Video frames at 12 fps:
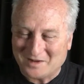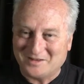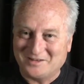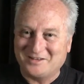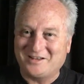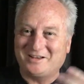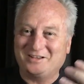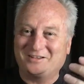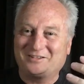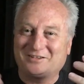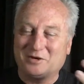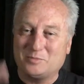Okay,
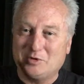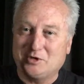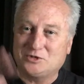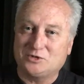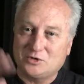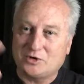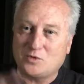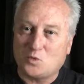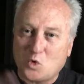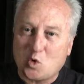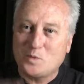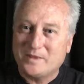so because you've got to
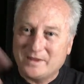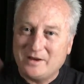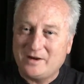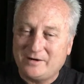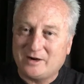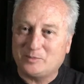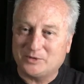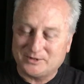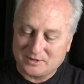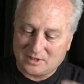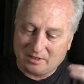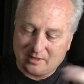warm the air up,
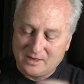it's like